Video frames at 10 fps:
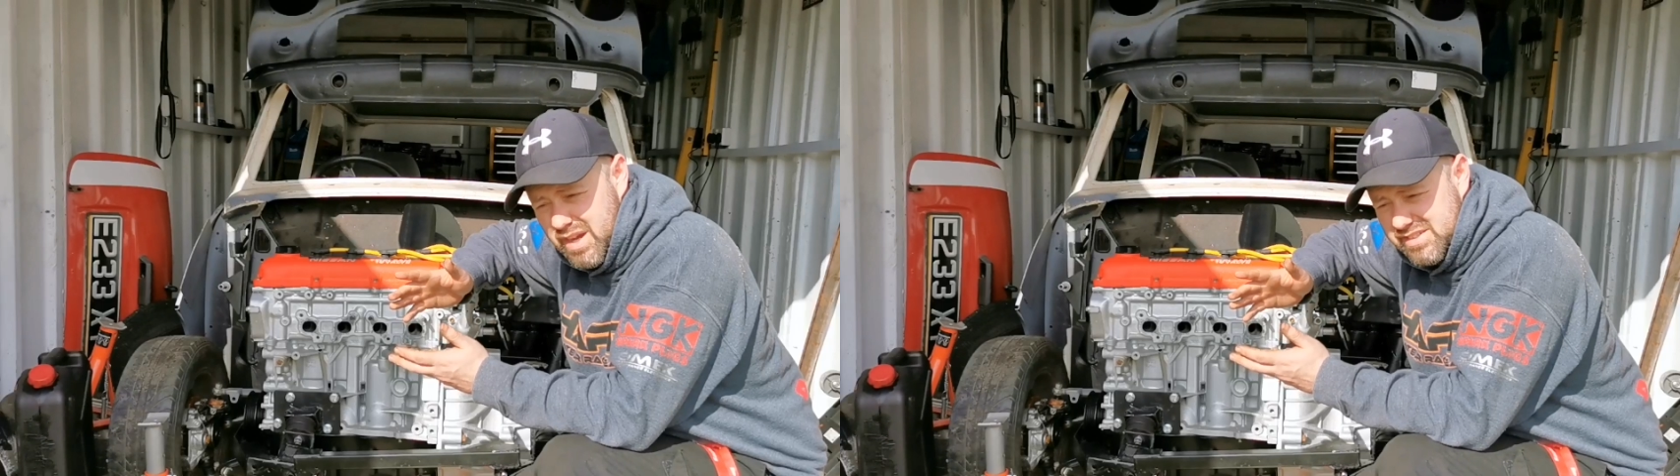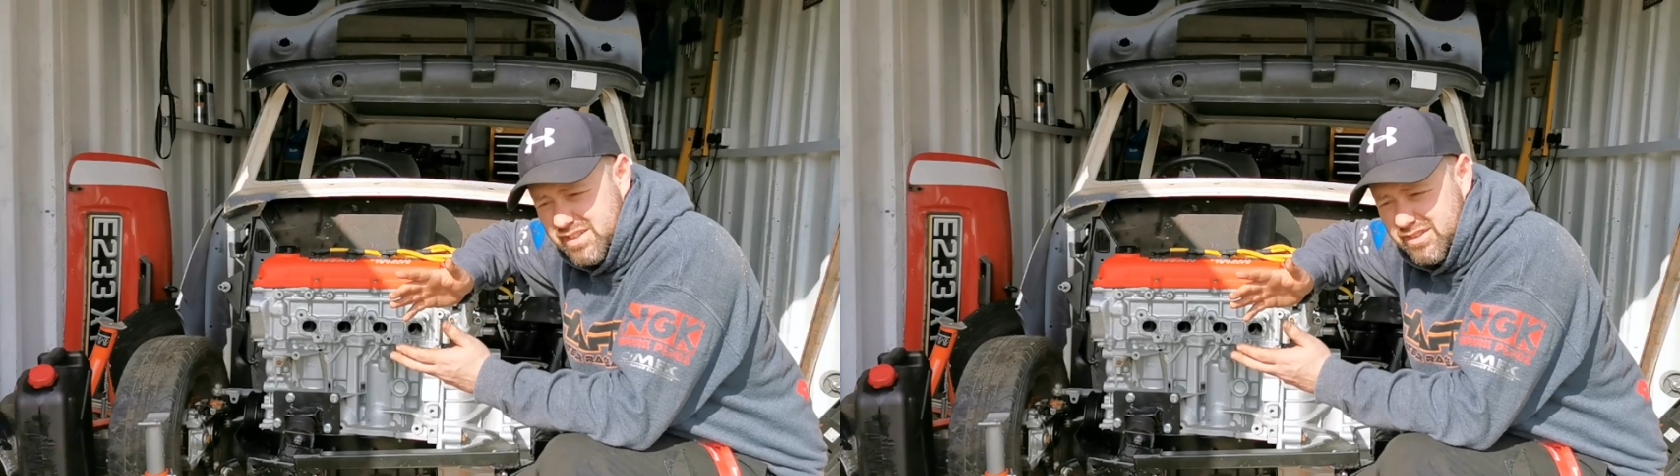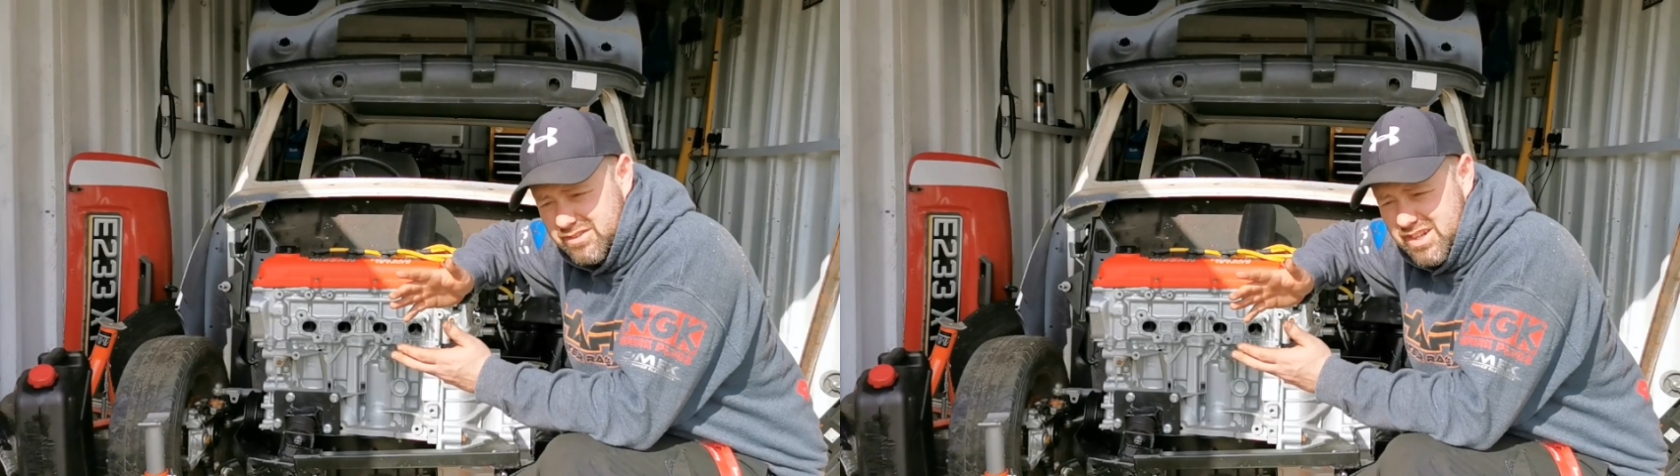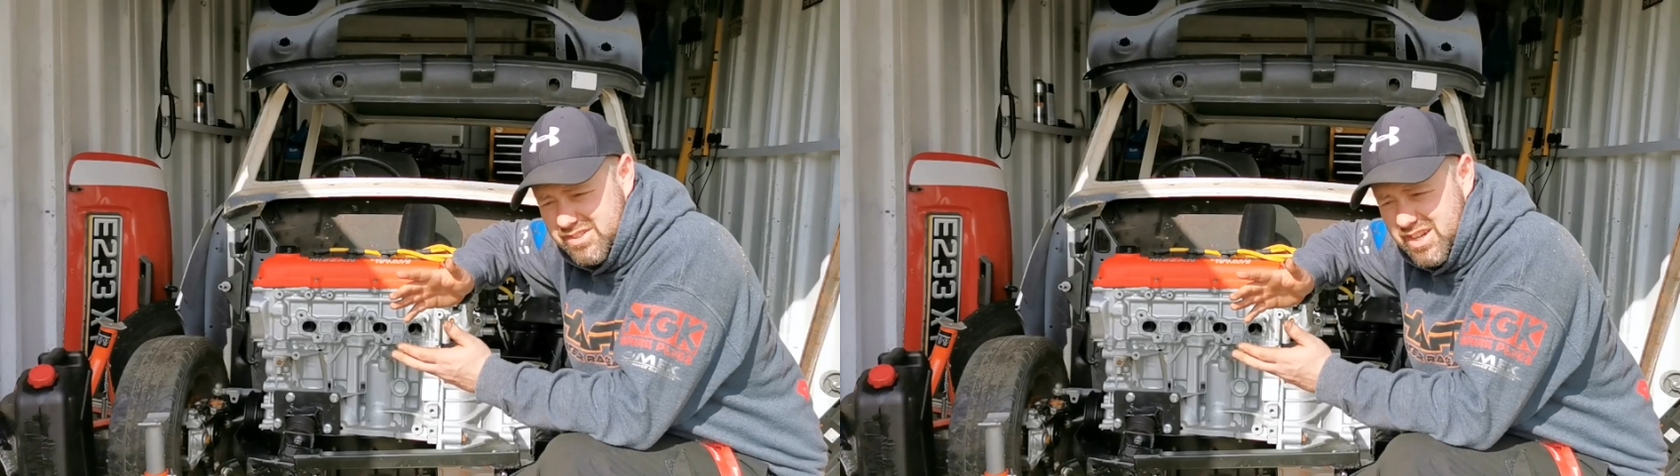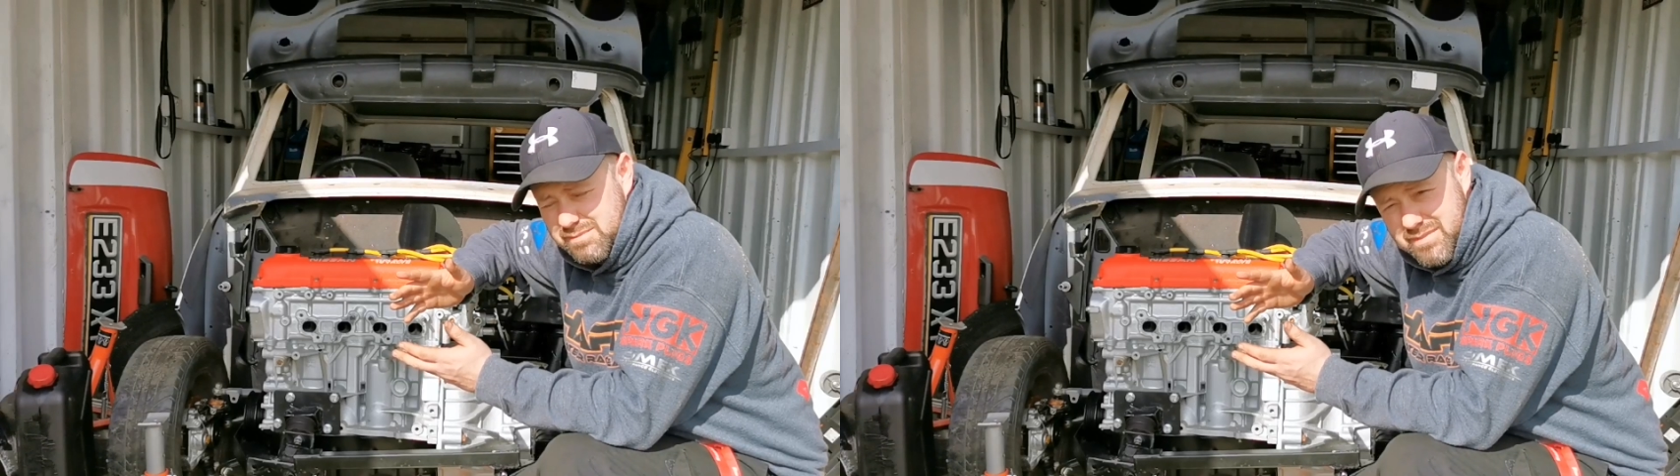basically grass
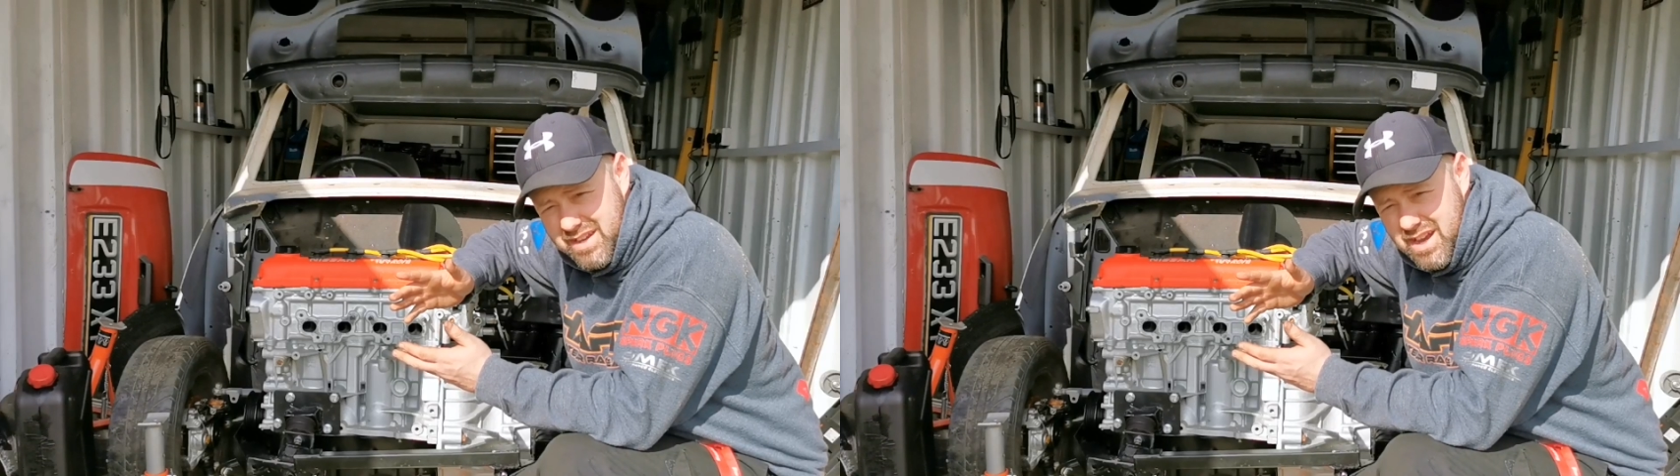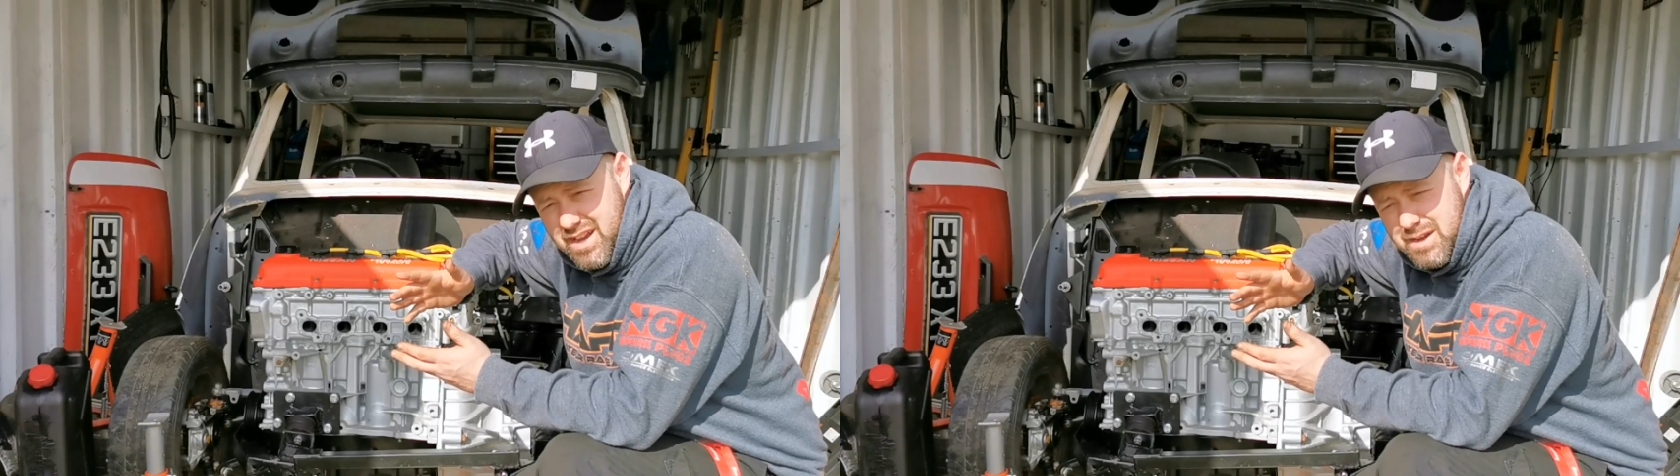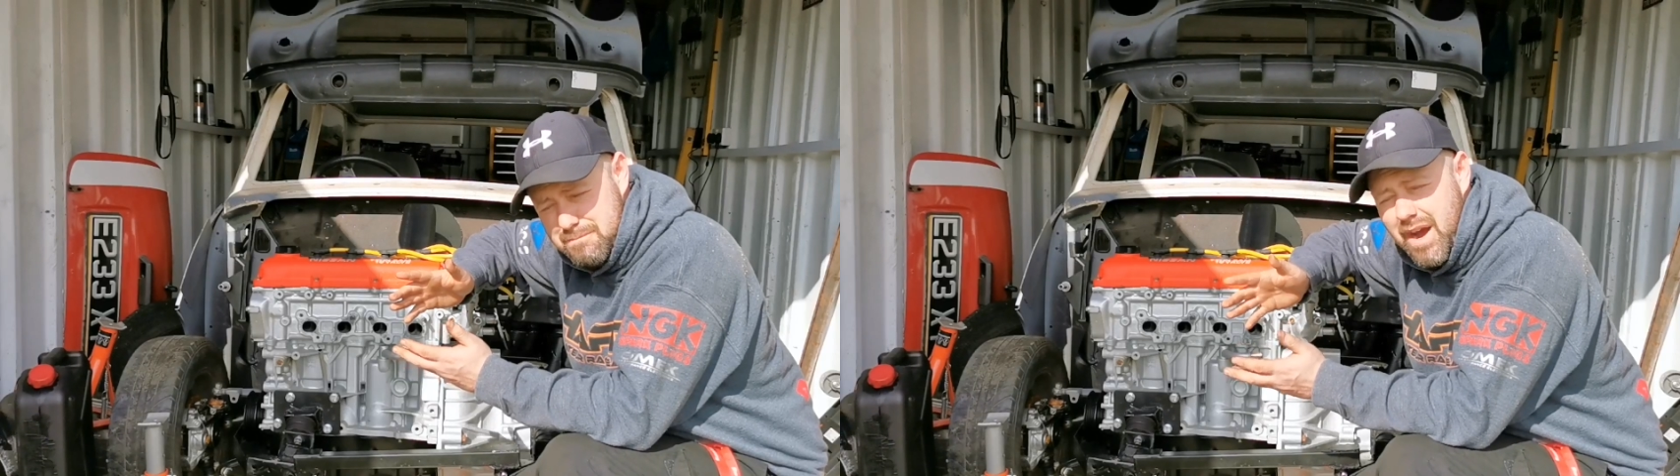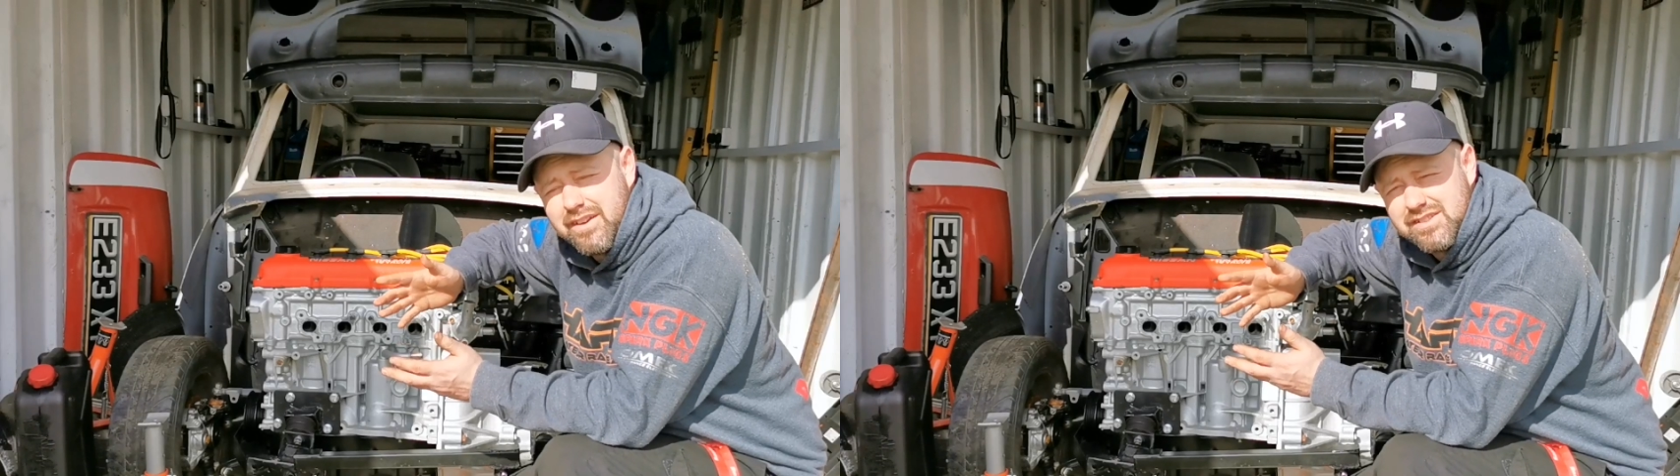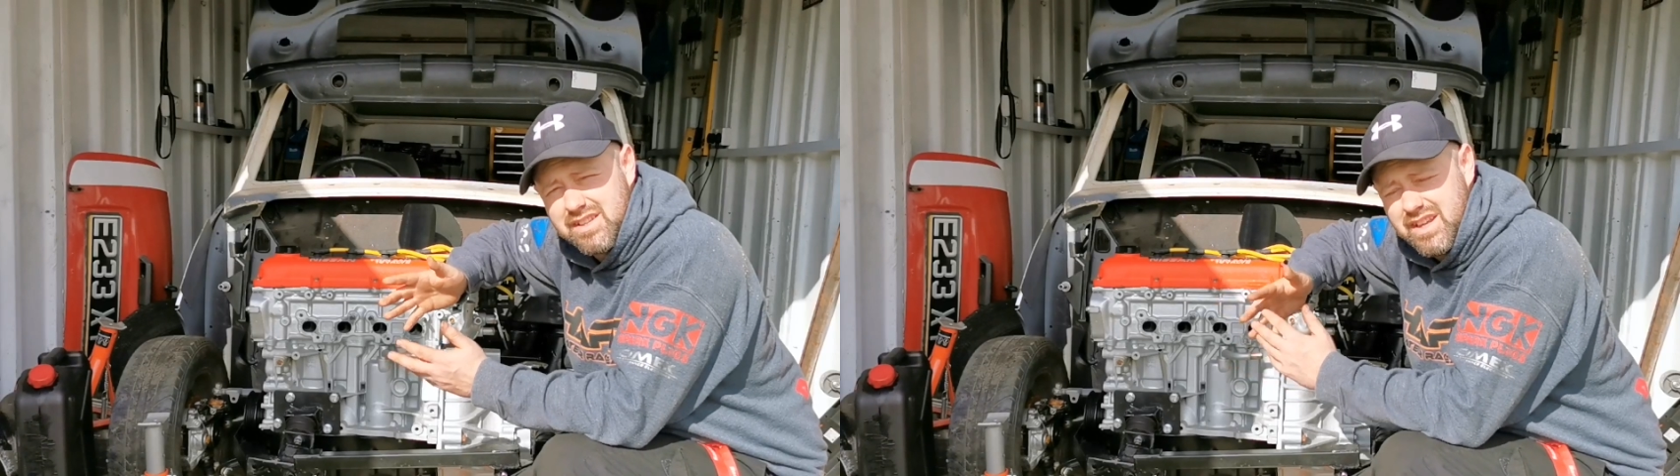tracks
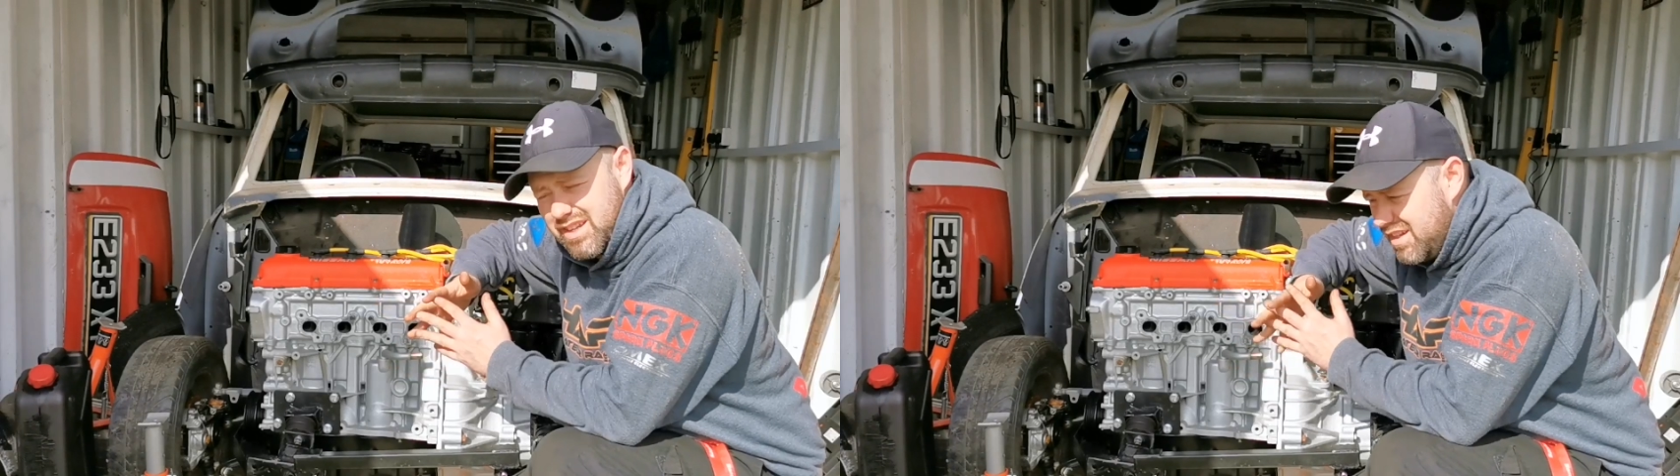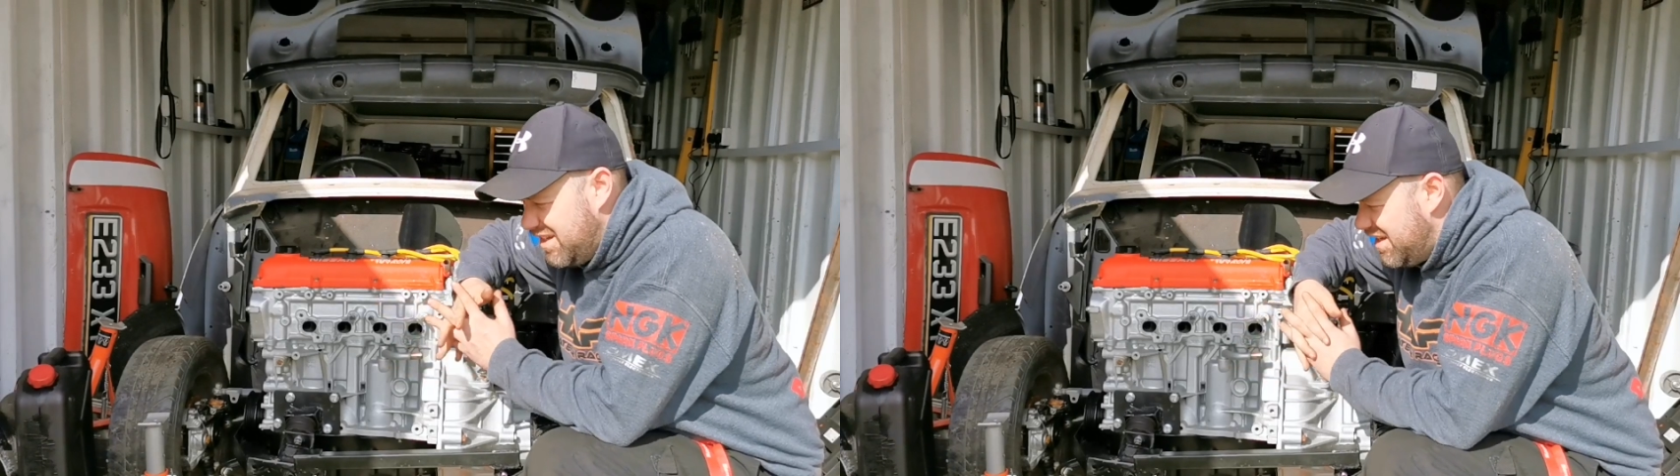micros, I think.